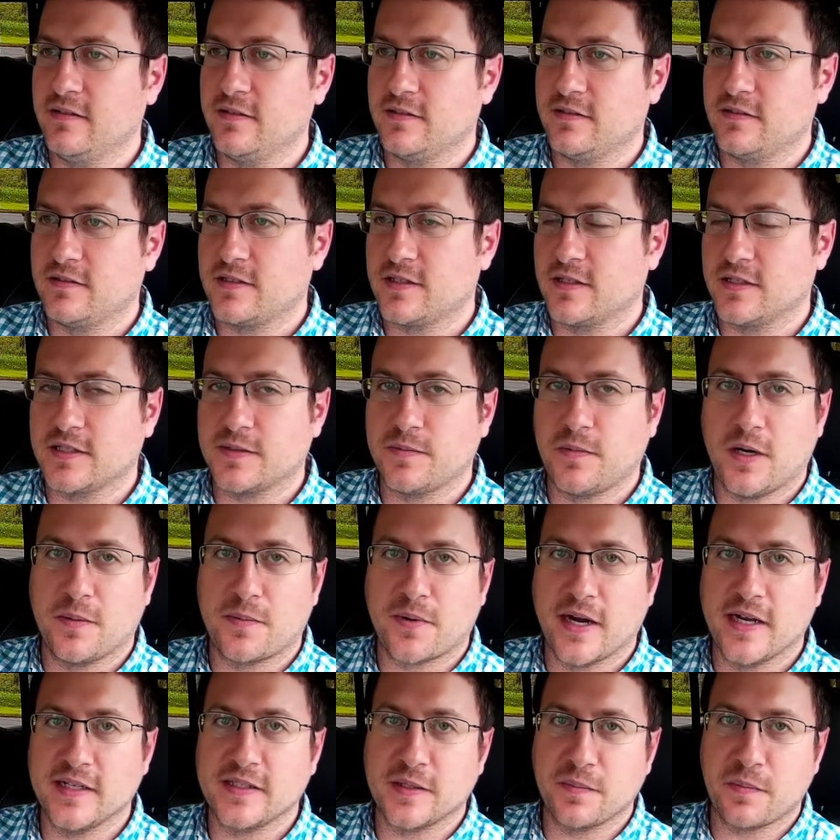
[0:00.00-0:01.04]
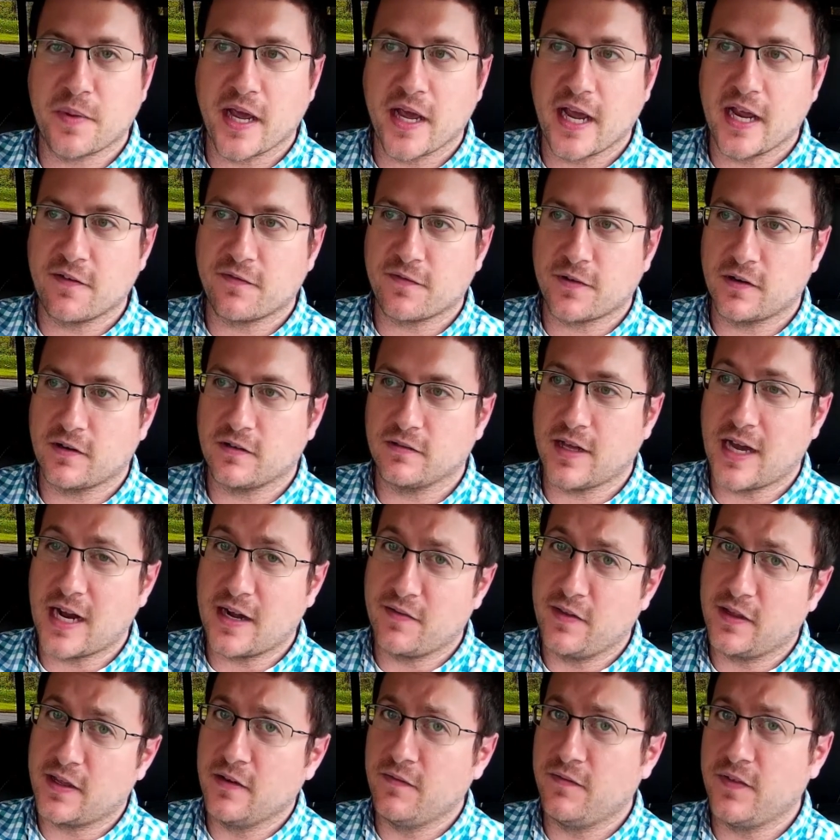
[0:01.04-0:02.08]
it's a small price to pay for a lot of
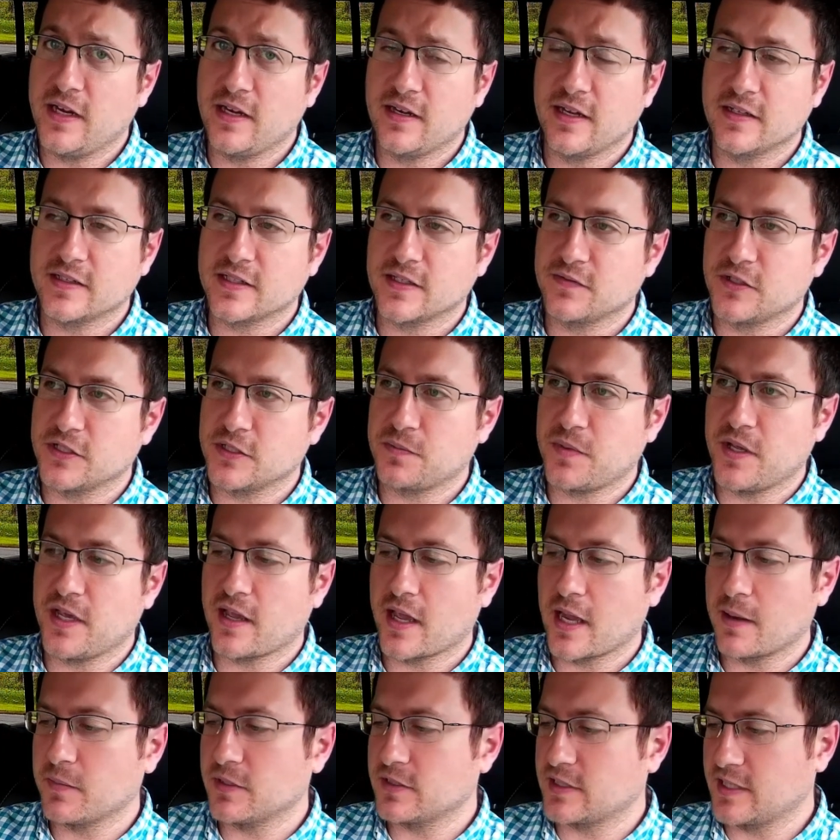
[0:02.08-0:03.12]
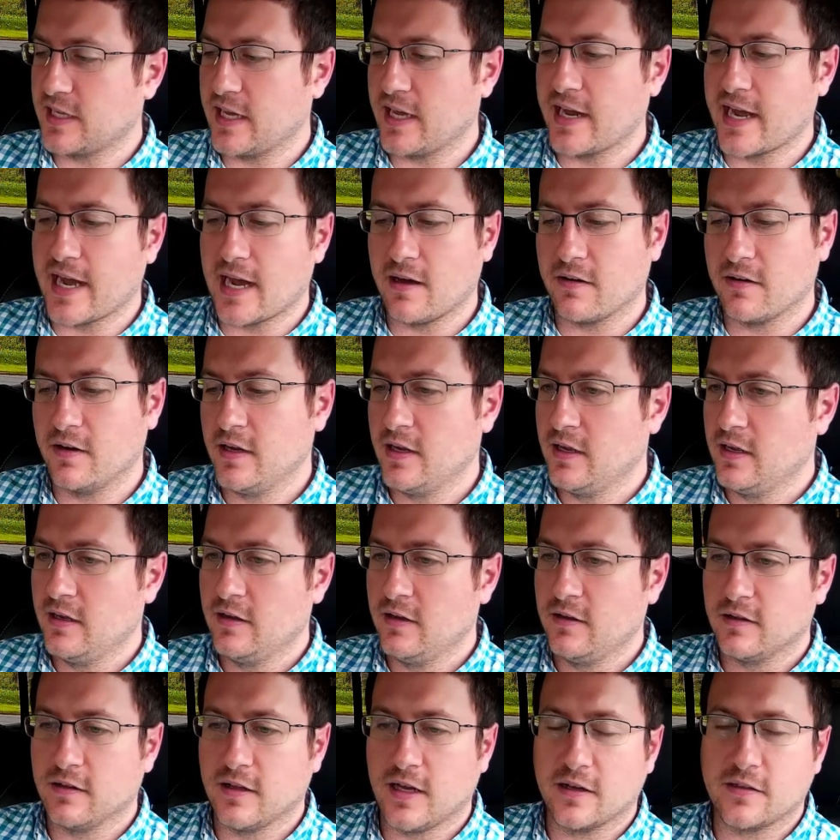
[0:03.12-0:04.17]
the convenience of just being able to get out,
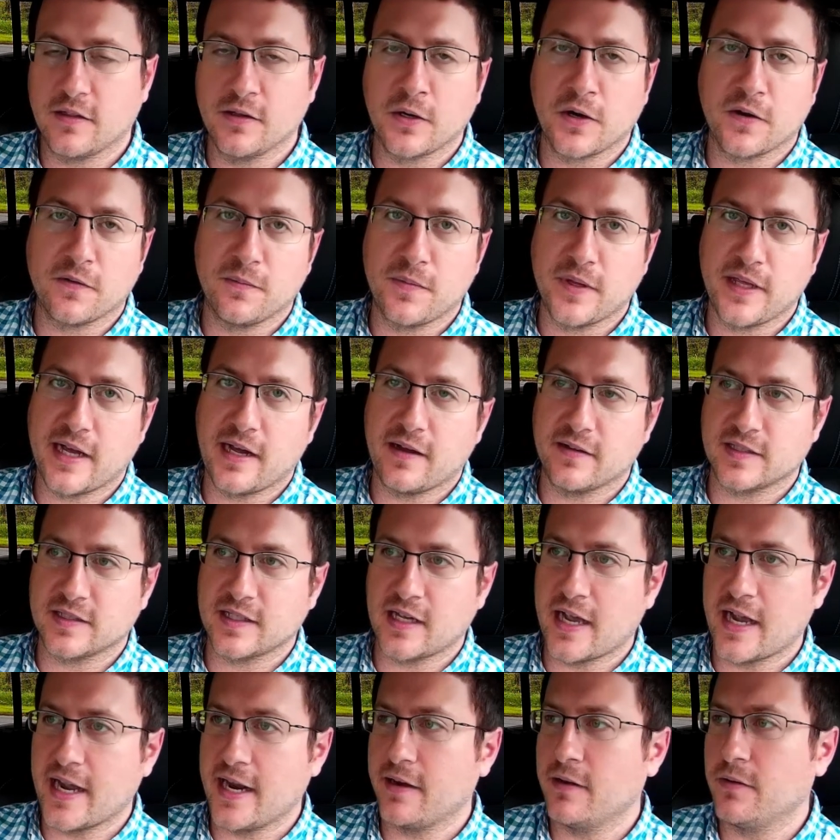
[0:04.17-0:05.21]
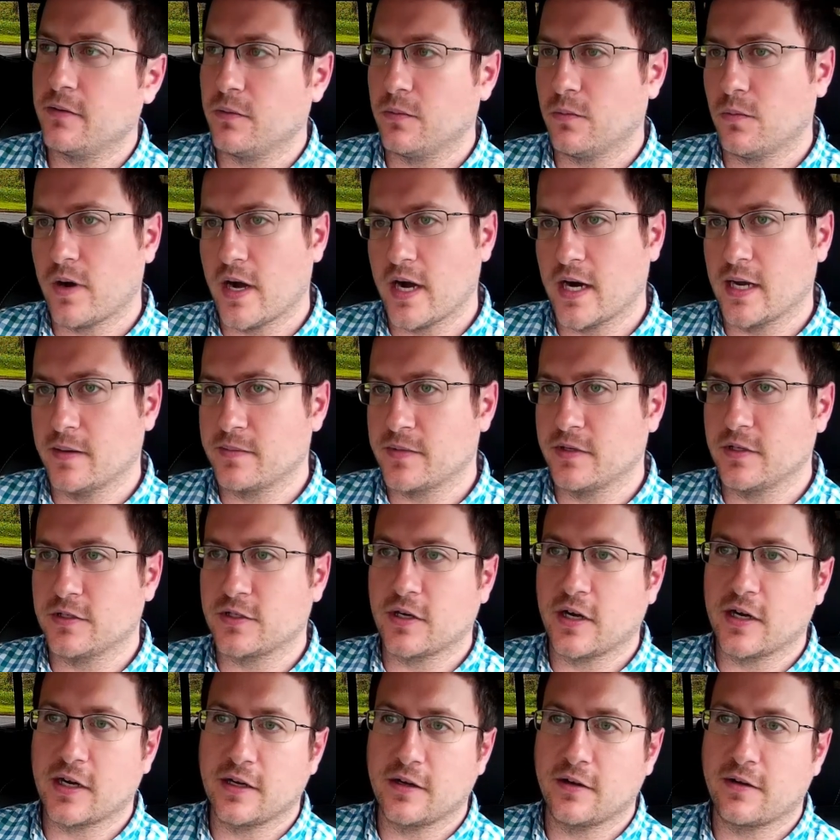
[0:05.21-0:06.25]
lock the door from the outside, walk up to the
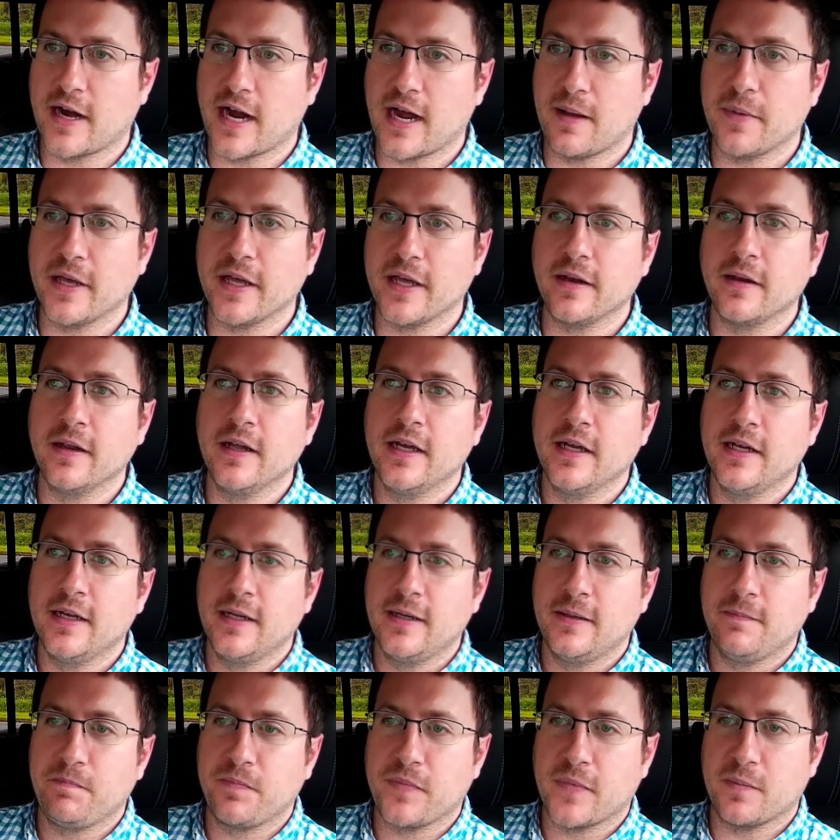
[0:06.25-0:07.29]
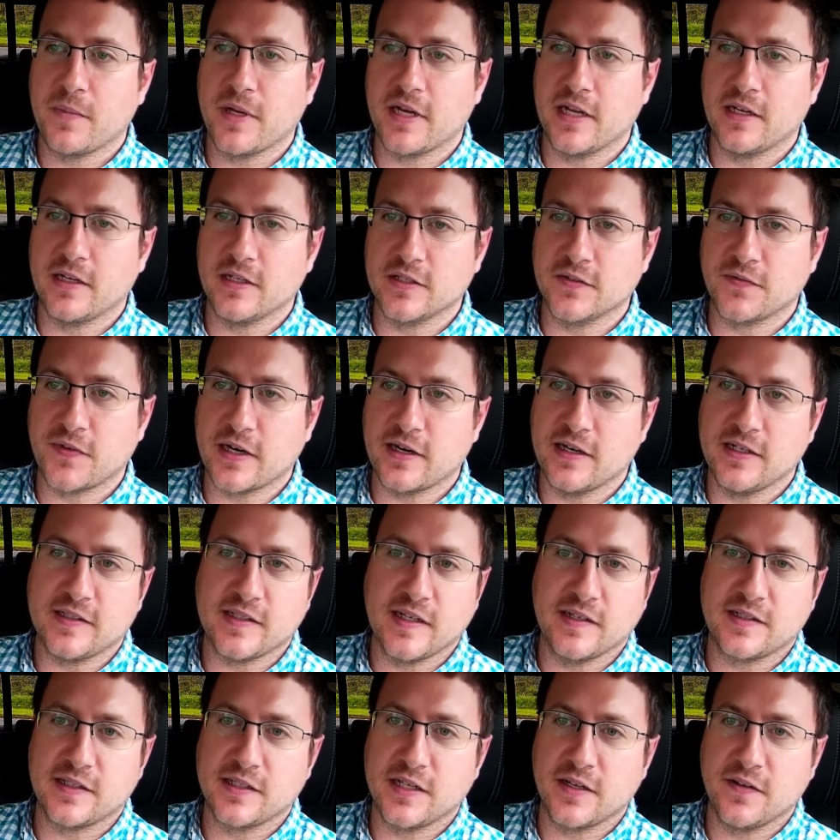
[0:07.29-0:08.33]
truck and grab it. I mean, it is very
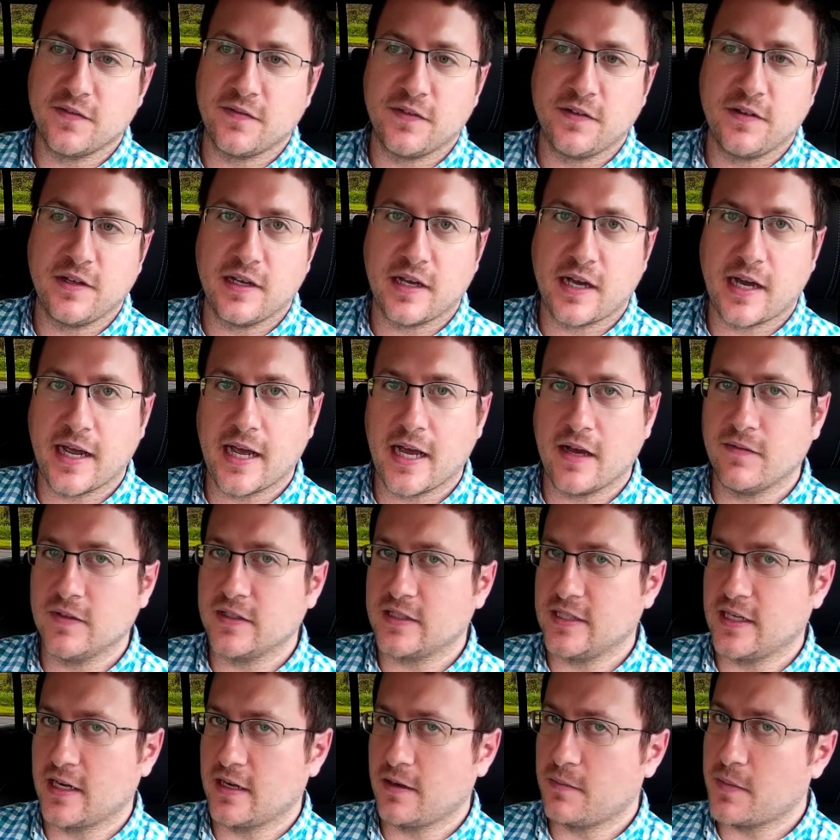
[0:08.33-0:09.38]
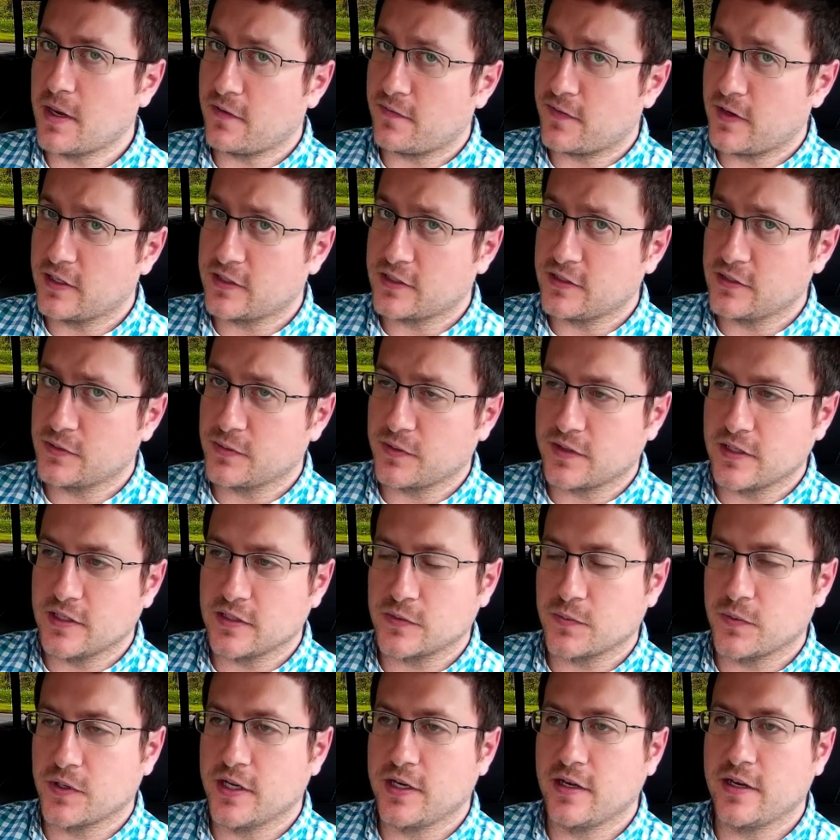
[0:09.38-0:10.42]
sensitive. I haven't seen any malfunctions with this
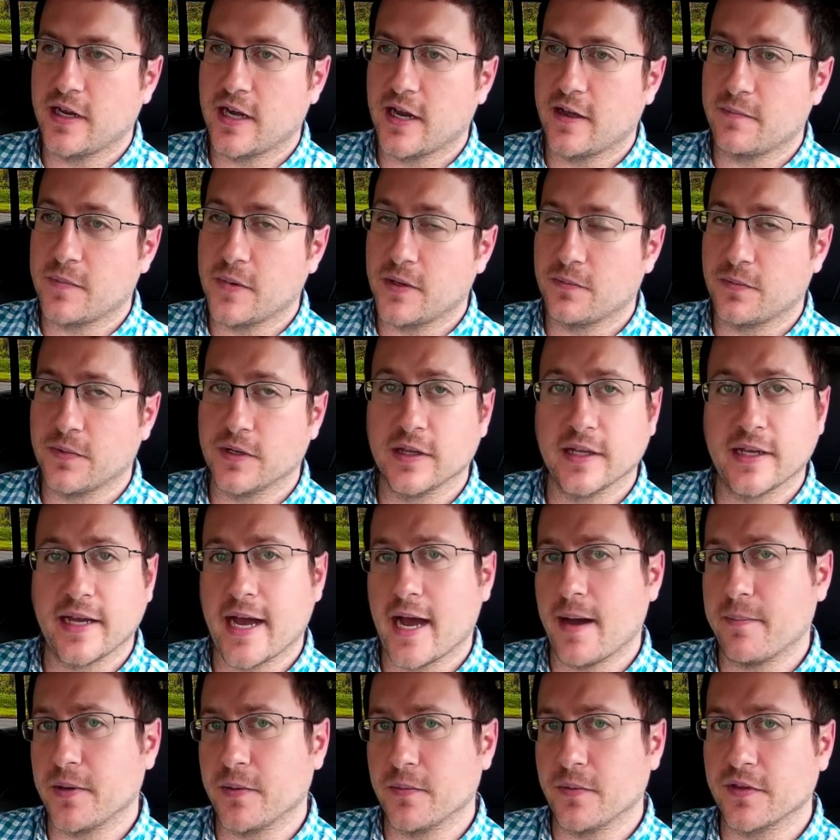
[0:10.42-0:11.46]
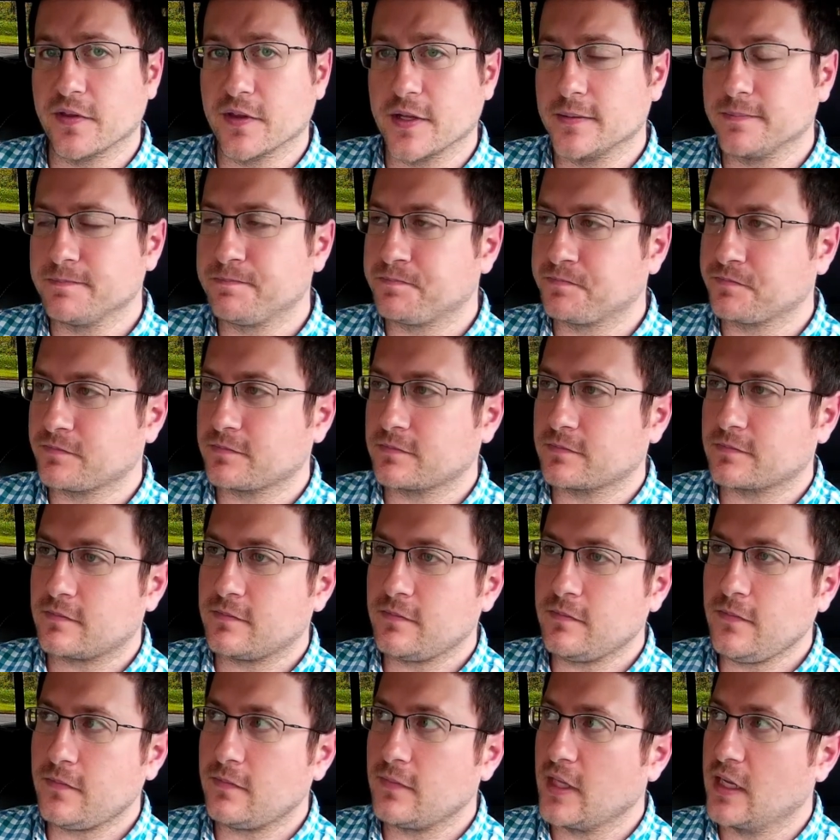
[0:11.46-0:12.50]
one, and I've been really happy with it.
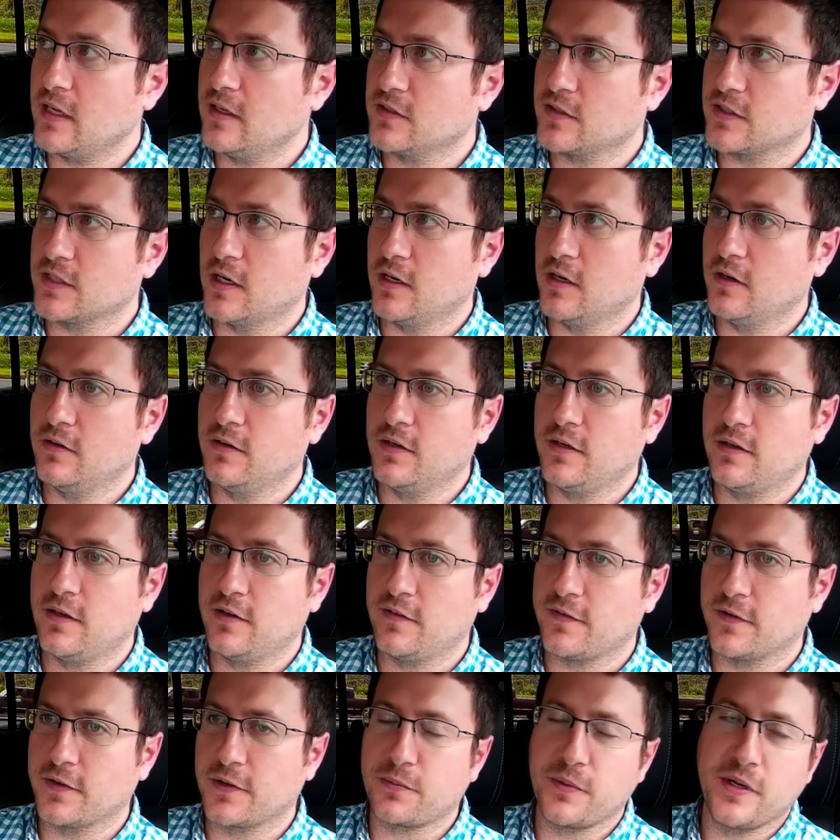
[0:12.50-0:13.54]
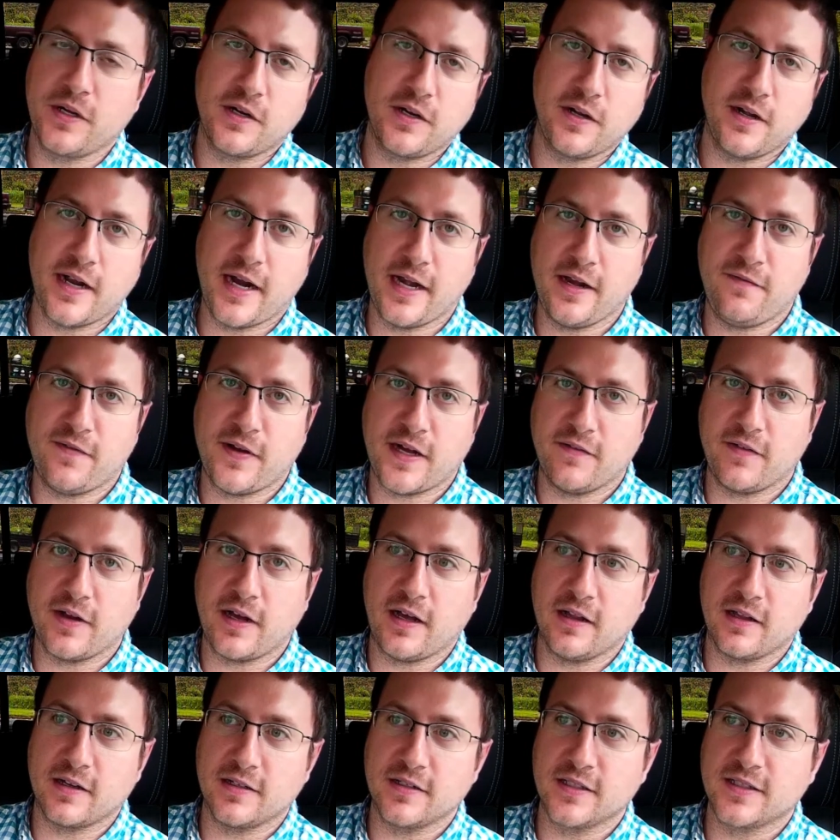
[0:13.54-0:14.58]
So, for
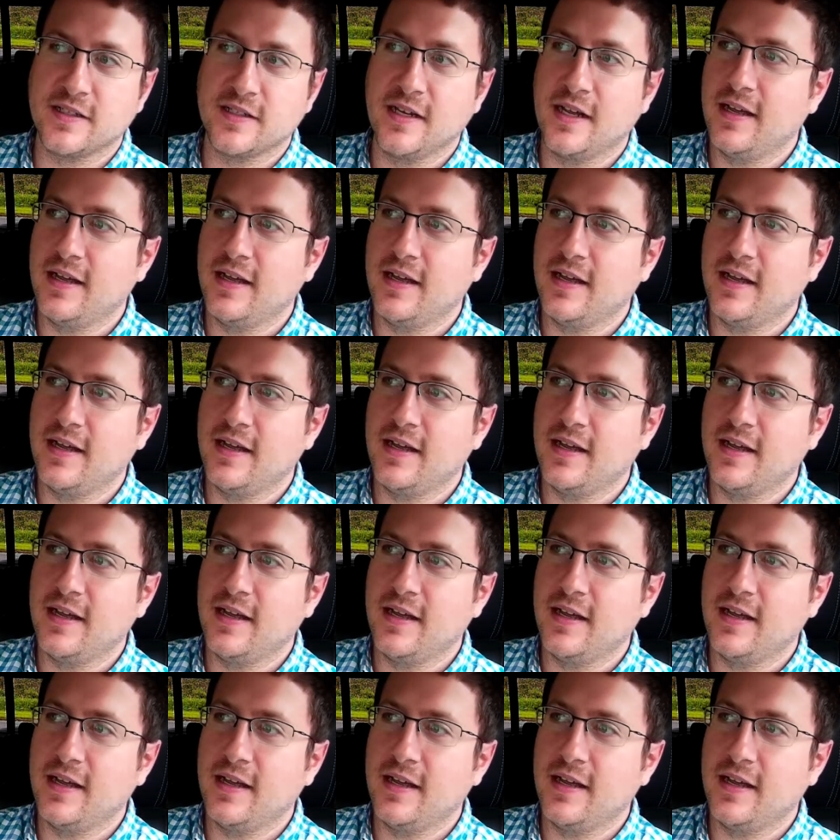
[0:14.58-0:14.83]
$395,